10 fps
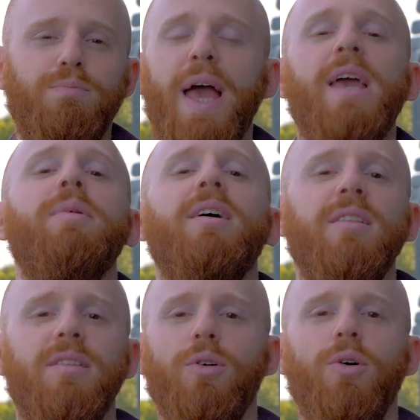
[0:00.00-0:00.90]

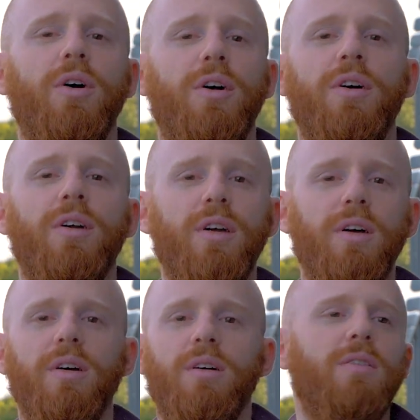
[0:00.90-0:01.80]
payment or
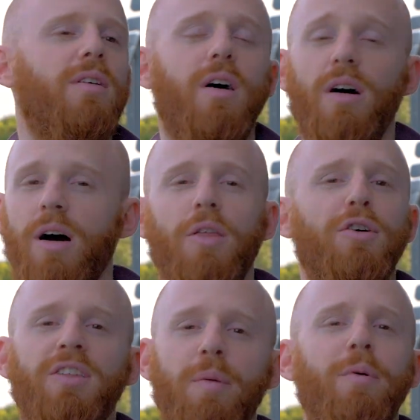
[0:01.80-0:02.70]

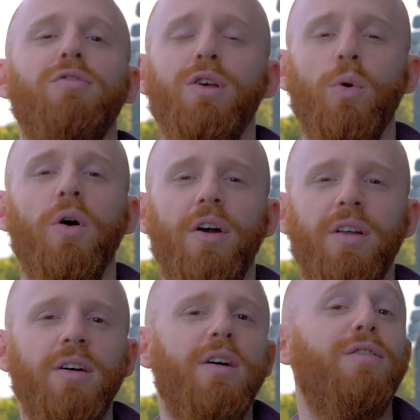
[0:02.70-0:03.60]
other type of
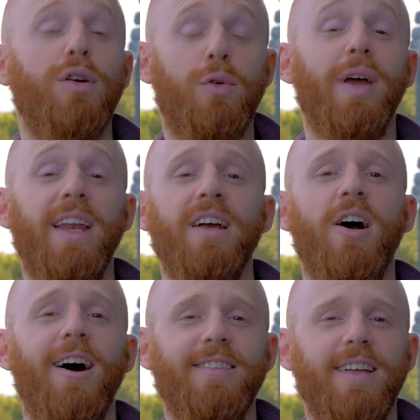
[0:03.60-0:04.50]
reward for creating
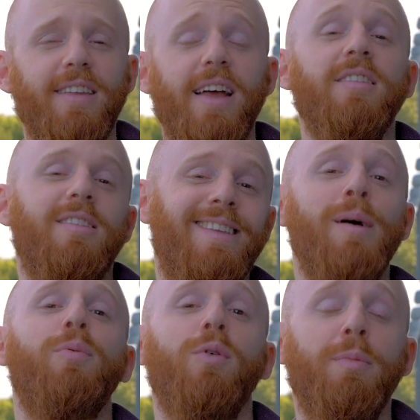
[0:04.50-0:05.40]
content. And
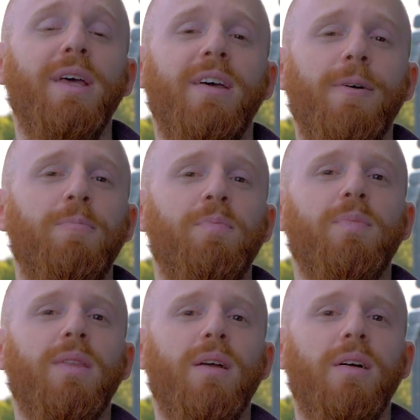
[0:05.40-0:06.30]
Snip will be
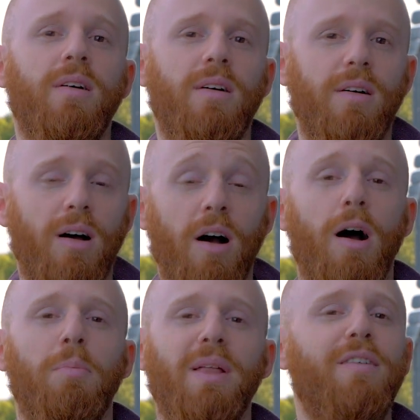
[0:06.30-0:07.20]

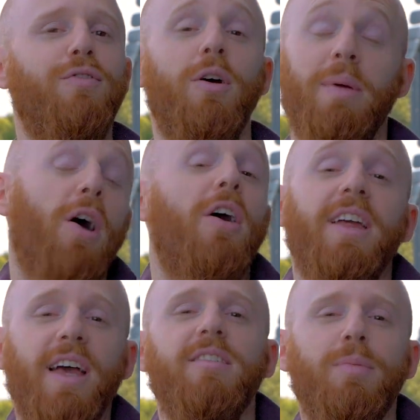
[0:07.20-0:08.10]
a platform, it
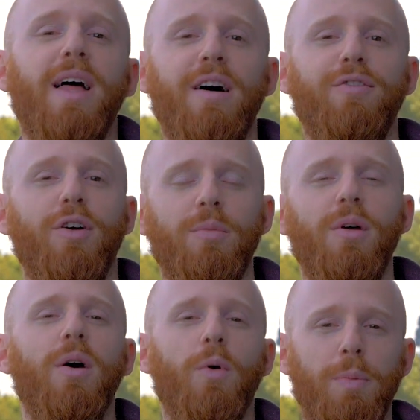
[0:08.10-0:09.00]
already is a platform
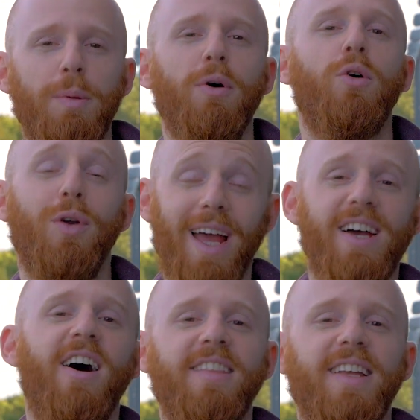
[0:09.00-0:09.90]
where people create
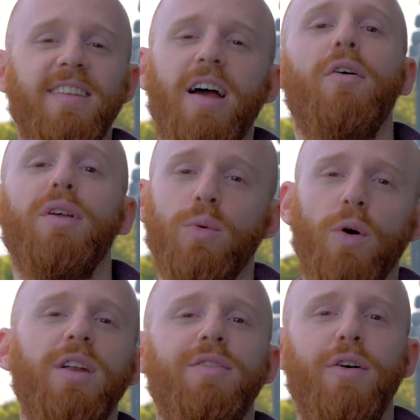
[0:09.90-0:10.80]
content, are
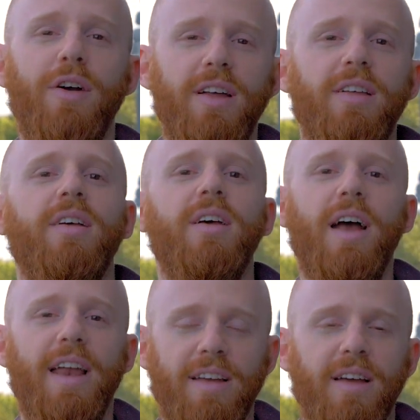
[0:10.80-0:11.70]
rewarded for it,
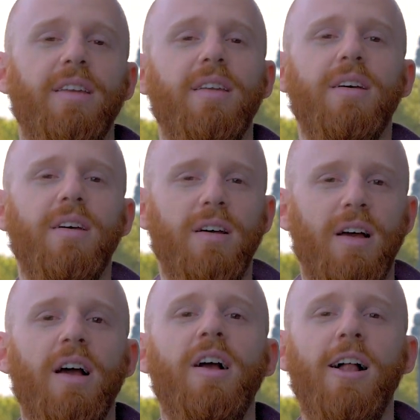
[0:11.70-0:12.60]
and can
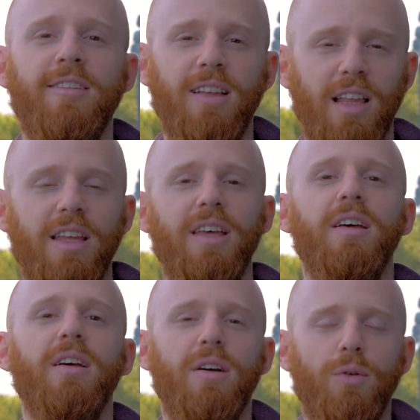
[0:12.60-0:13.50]
constantly
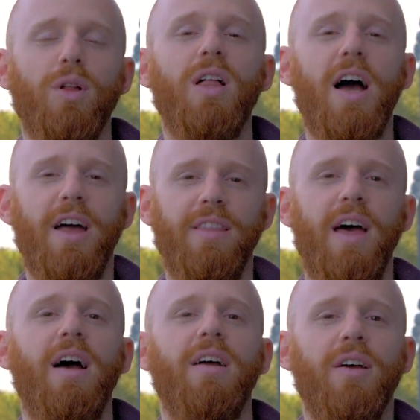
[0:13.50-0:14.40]
rely on
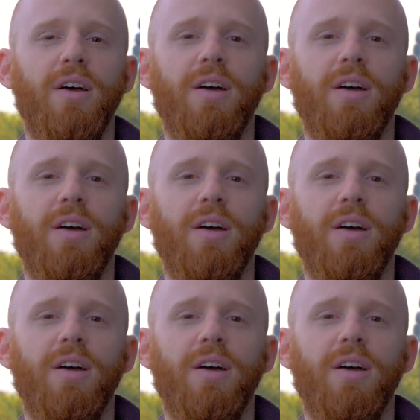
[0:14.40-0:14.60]
that